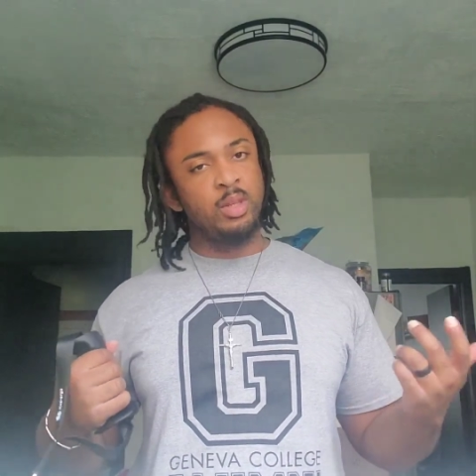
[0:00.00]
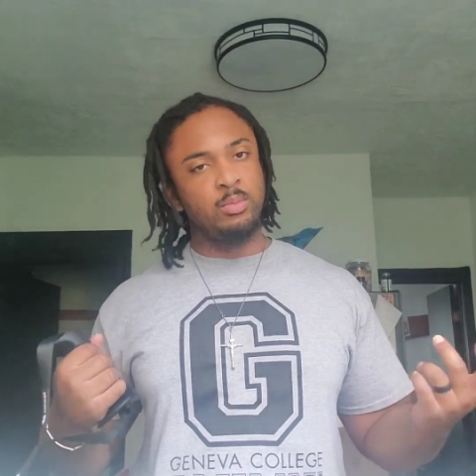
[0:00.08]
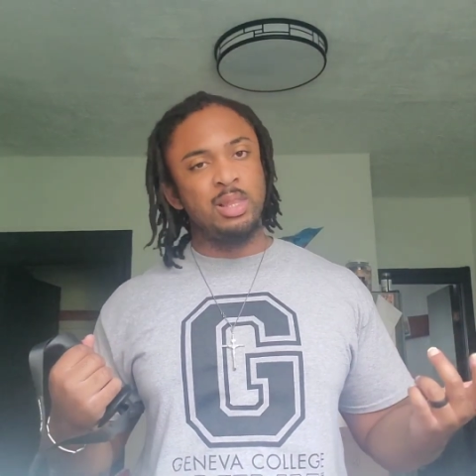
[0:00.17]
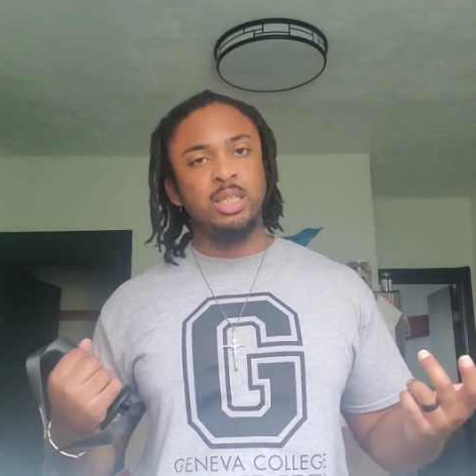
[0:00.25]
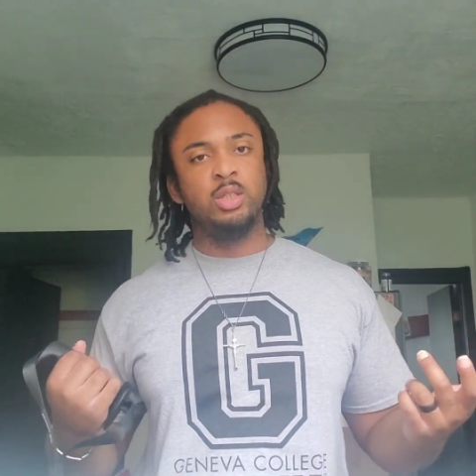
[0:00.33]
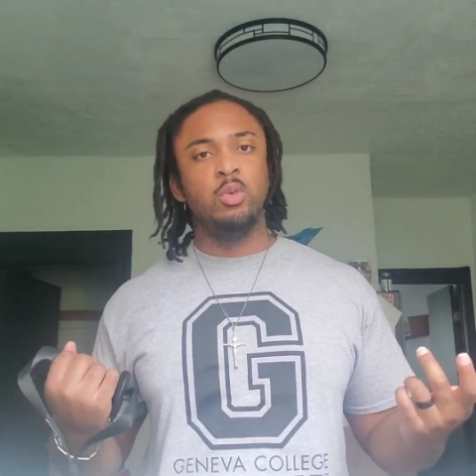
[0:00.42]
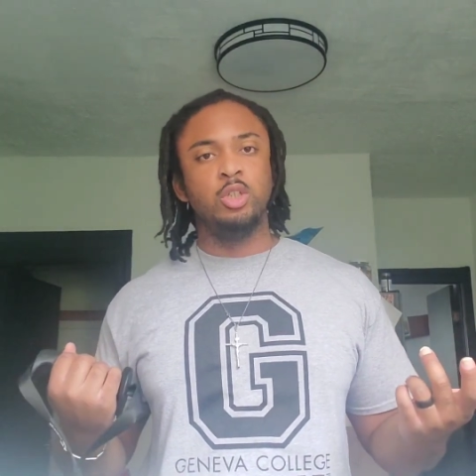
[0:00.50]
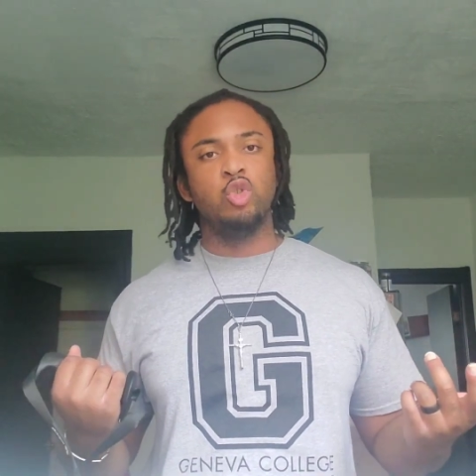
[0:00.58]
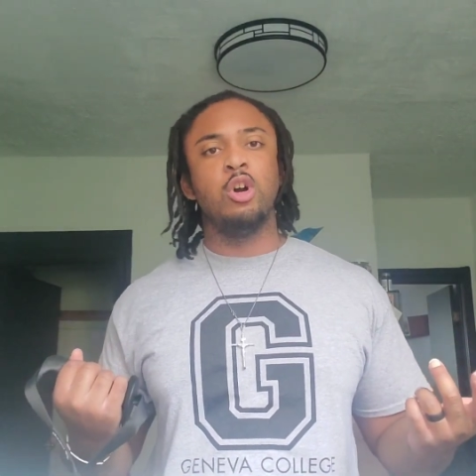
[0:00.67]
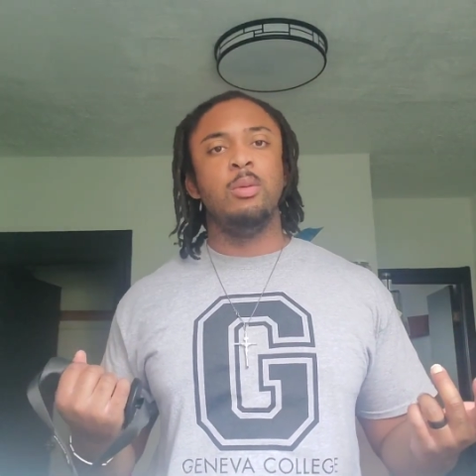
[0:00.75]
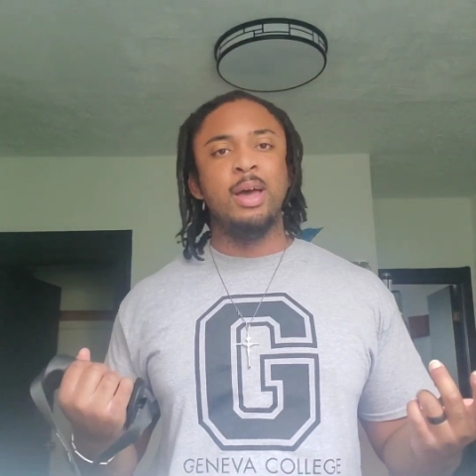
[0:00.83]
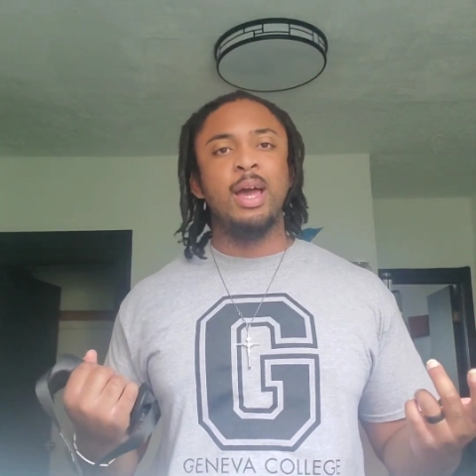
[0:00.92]
That's the one
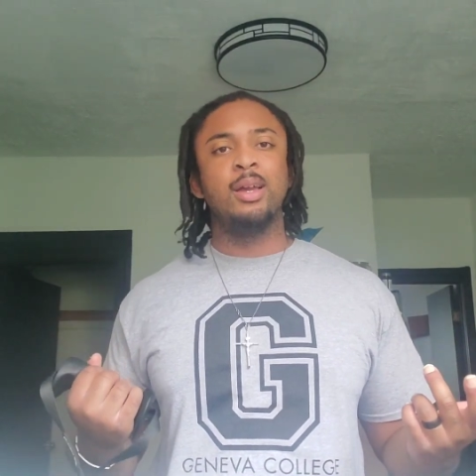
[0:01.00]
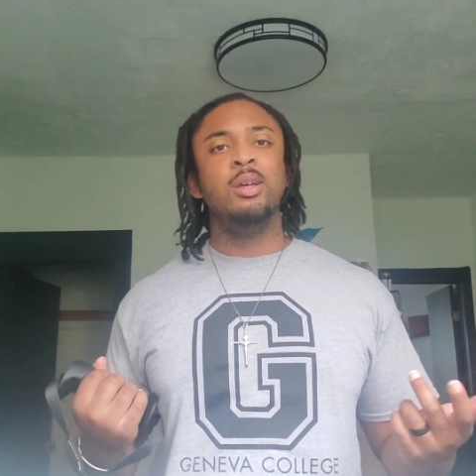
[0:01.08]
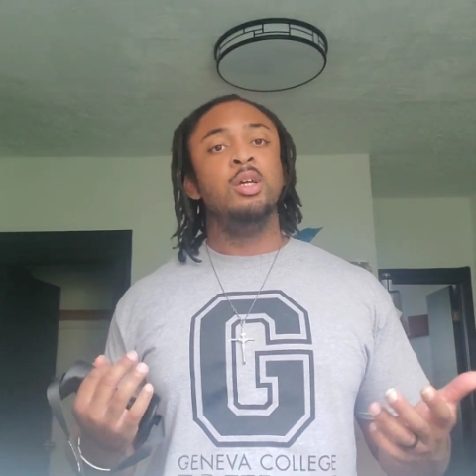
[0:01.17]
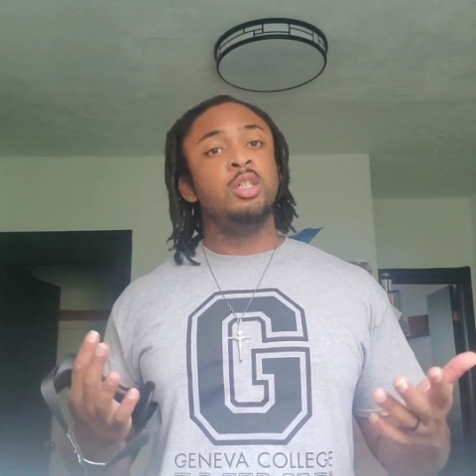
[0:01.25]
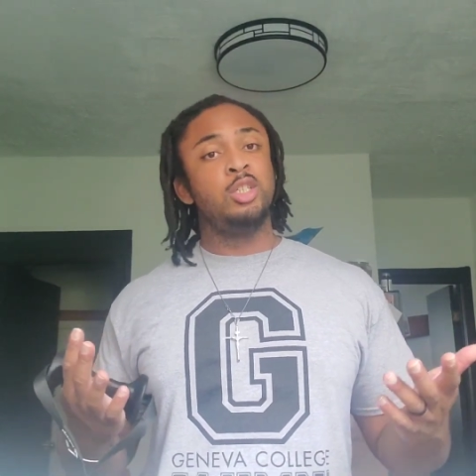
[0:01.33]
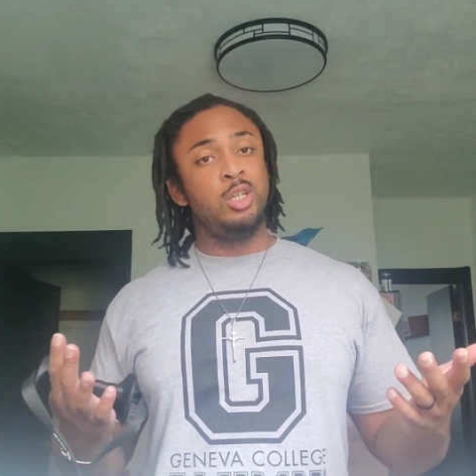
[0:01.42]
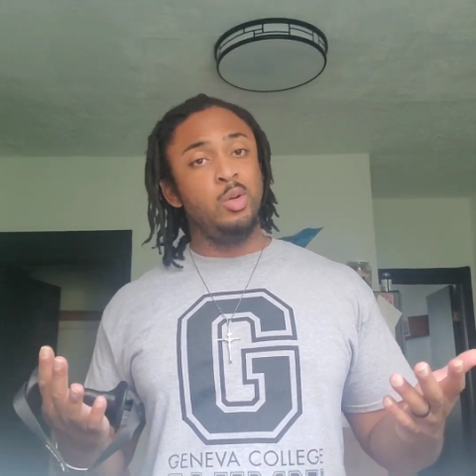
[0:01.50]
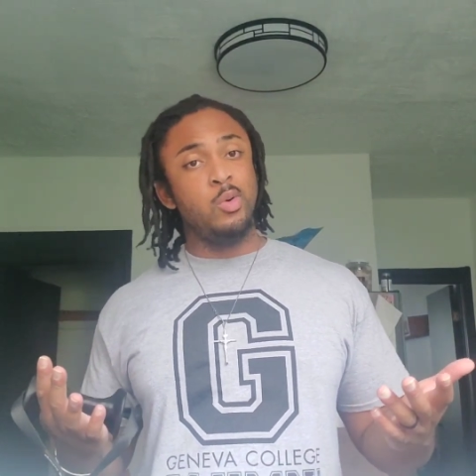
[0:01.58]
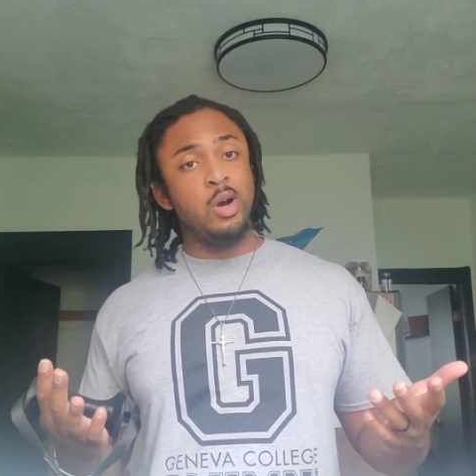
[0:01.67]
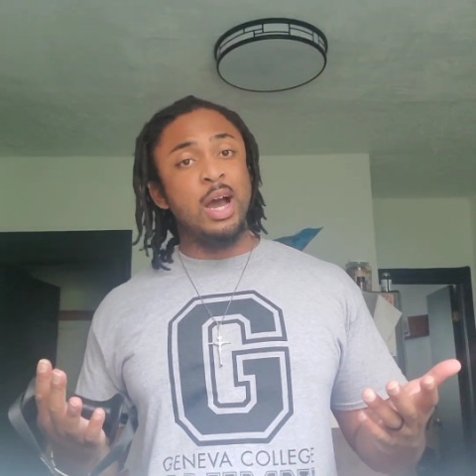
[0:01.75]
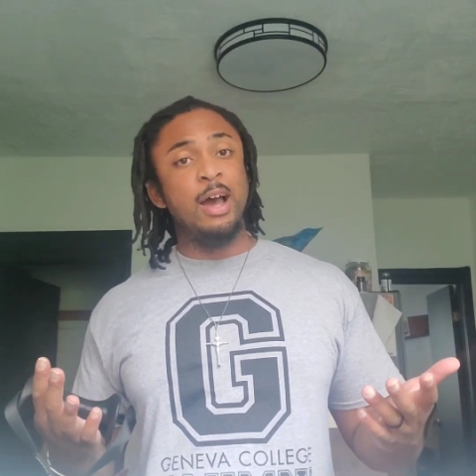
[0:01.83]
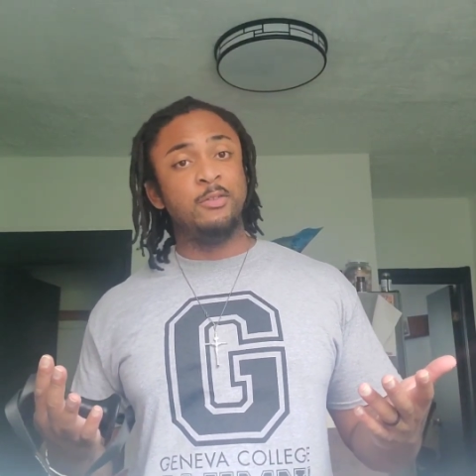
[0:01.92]
drawback. So you
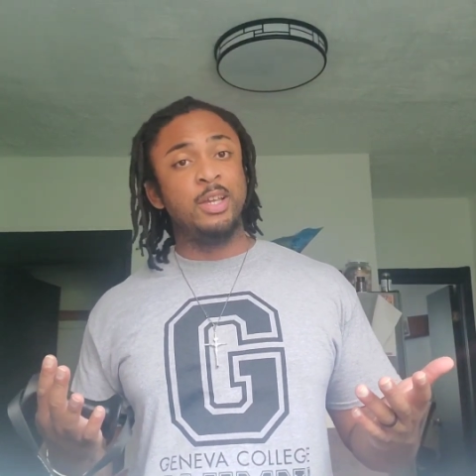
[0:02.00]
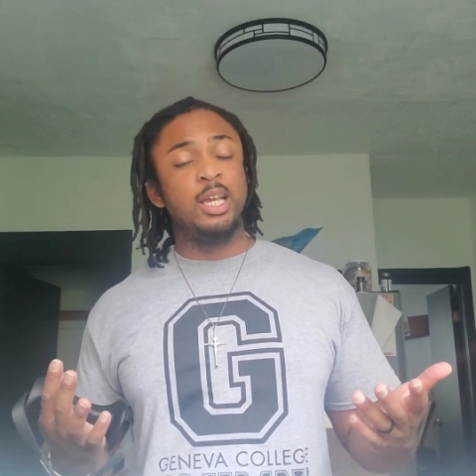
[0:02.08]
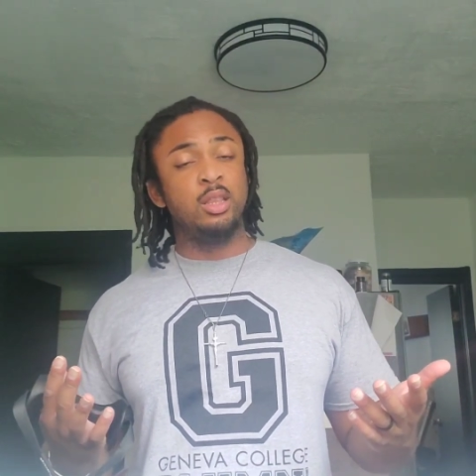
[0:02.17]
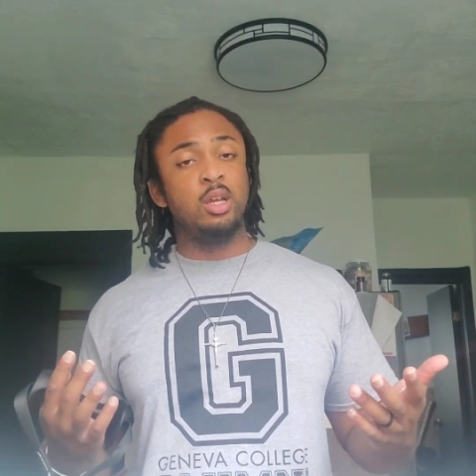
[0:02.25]
will have to get